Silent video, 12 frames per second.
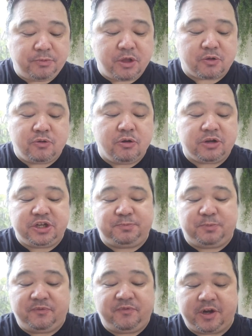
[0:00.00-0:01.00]
The cook is
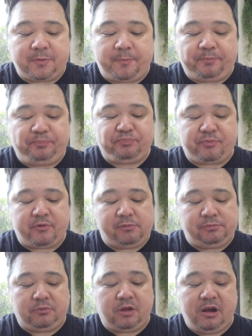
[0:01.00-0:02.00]
perfect.
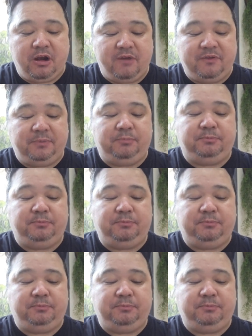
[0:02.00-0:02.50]
I love it.